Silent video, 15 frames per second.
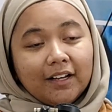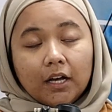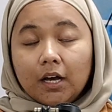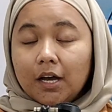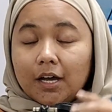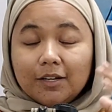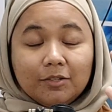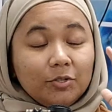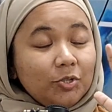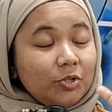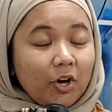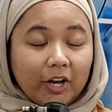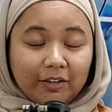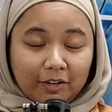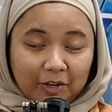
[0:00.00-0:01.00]

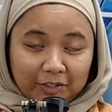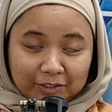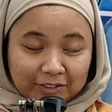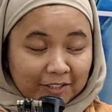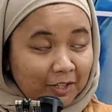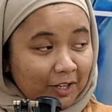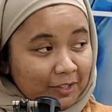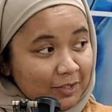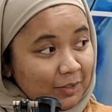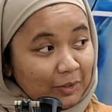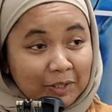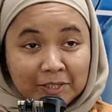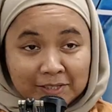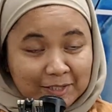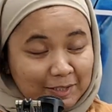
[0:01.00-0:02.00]
not orthodox,
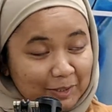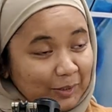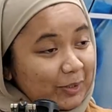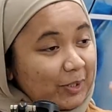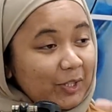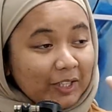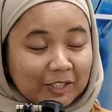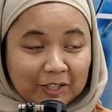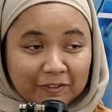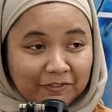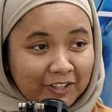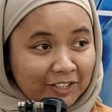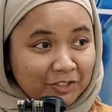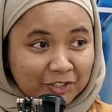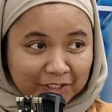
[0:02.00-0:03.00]
also not
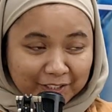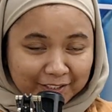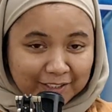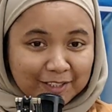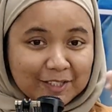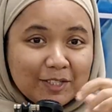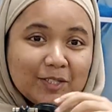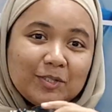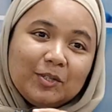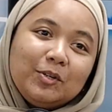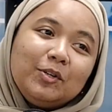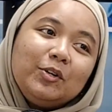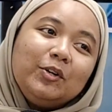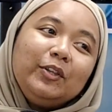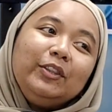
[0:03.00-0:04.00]
conventional.
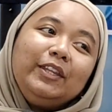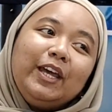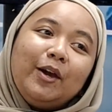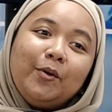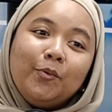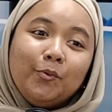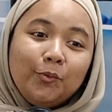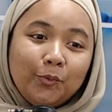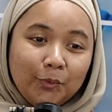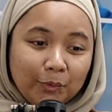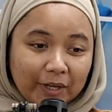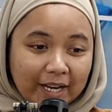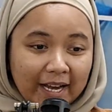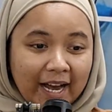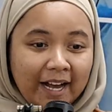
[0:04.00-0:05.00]
So they
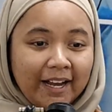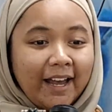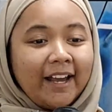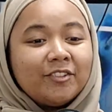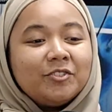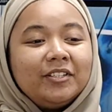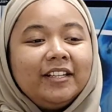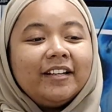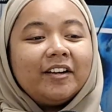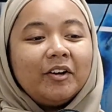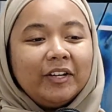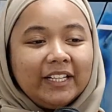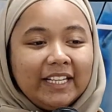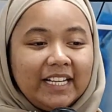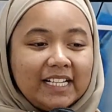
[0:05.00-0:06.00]
actually
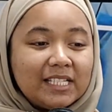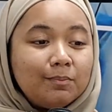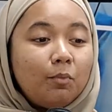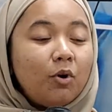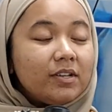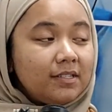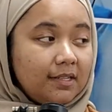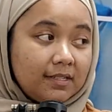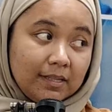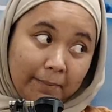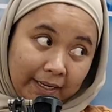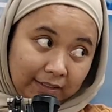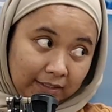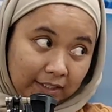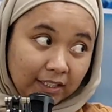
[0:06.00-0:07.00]
currently it's more systematic.